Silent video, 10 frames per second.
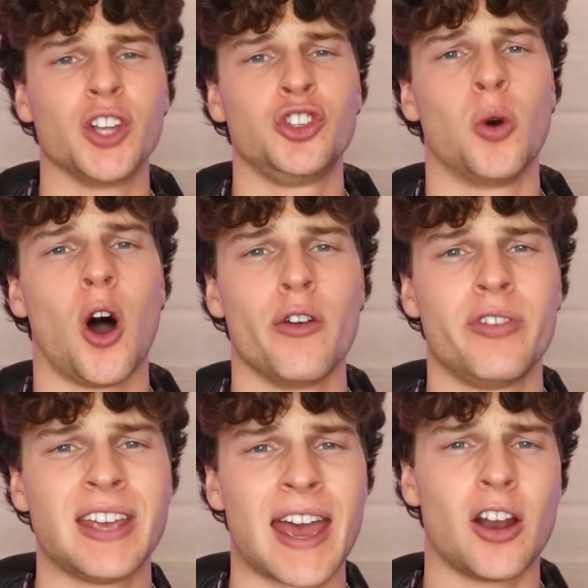won you
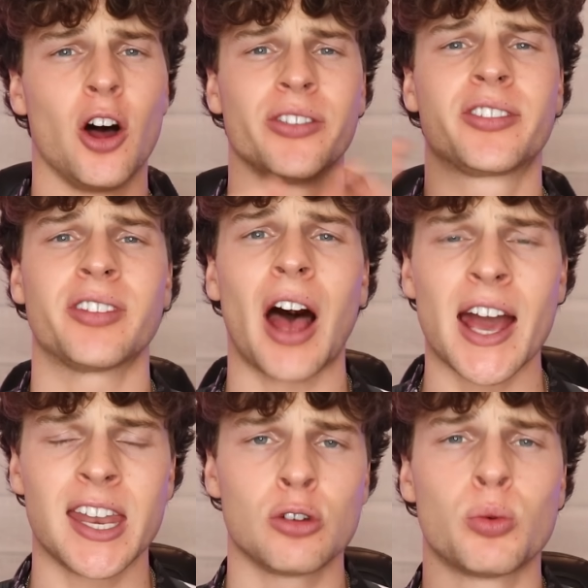over yet on
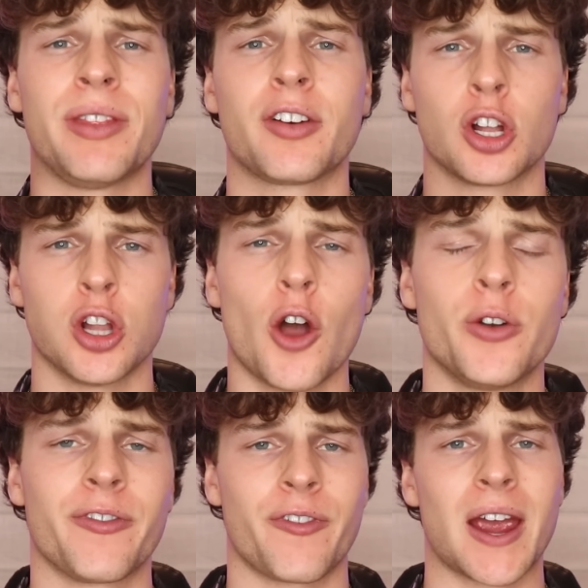siding with
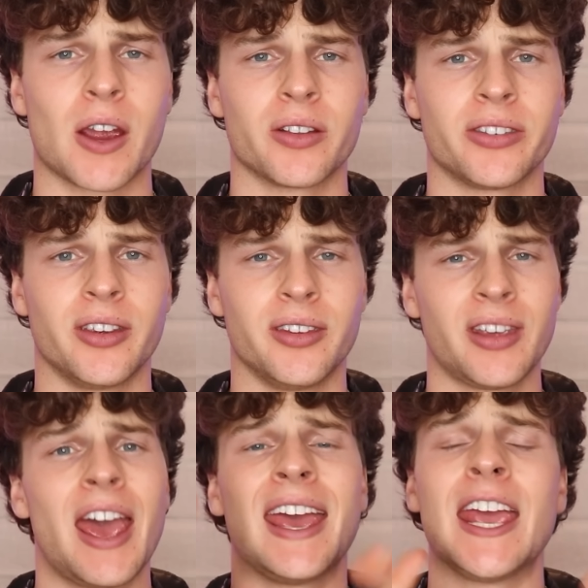clone
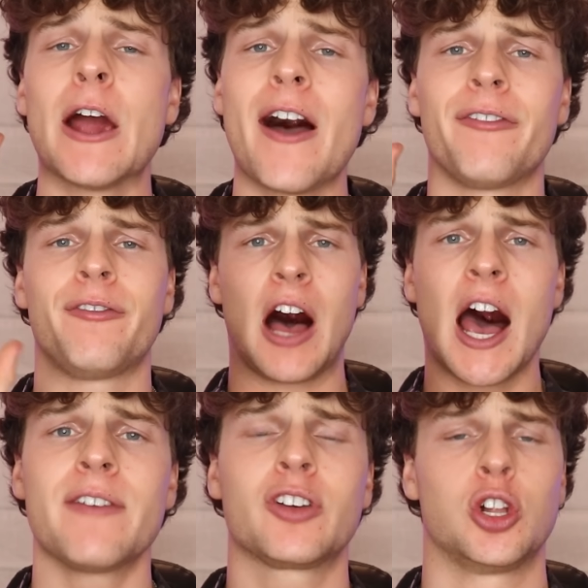fragrances, here are
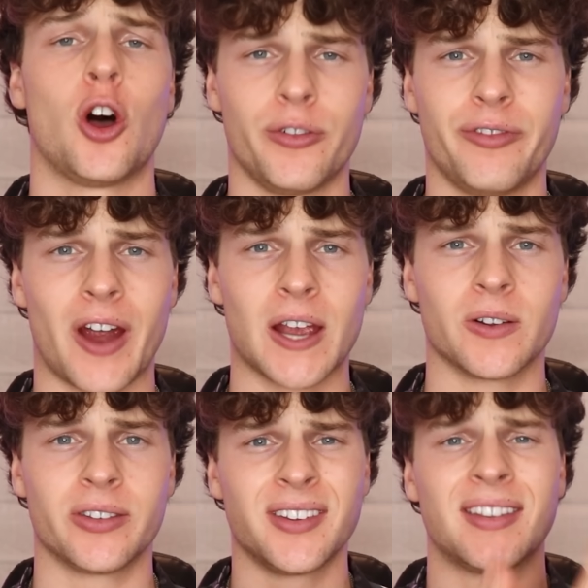five clone
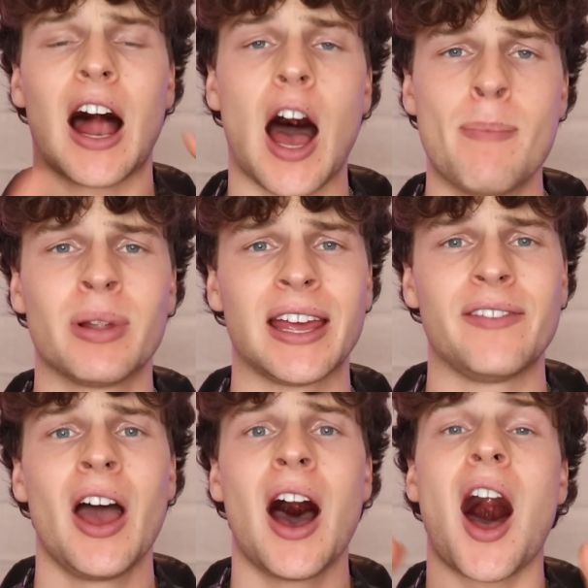fragrances that I
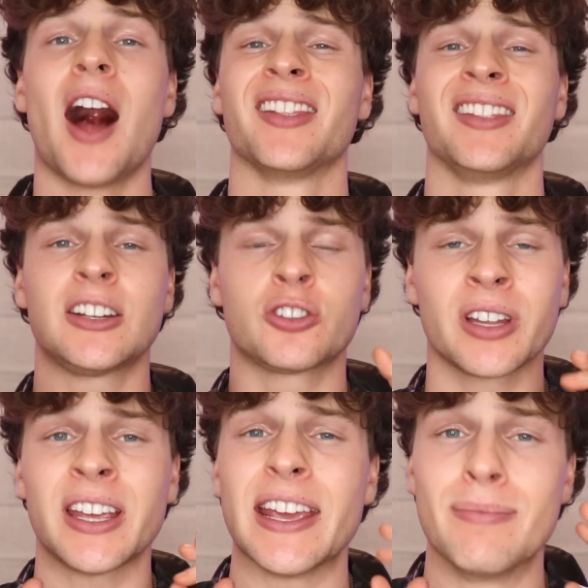believe are
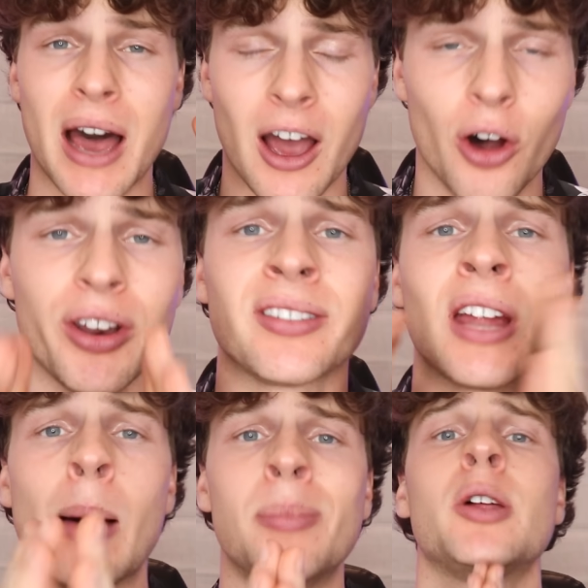literally, in my honest,
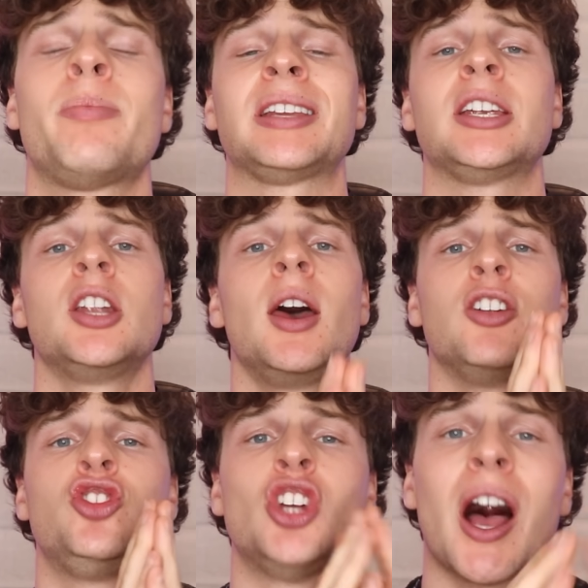humble opinion,
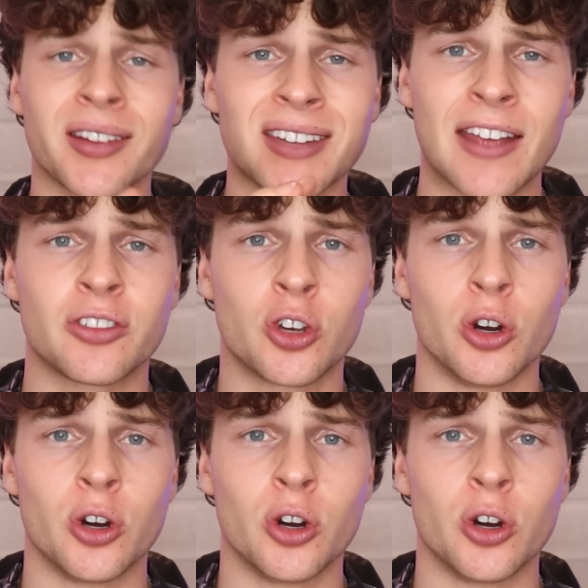just as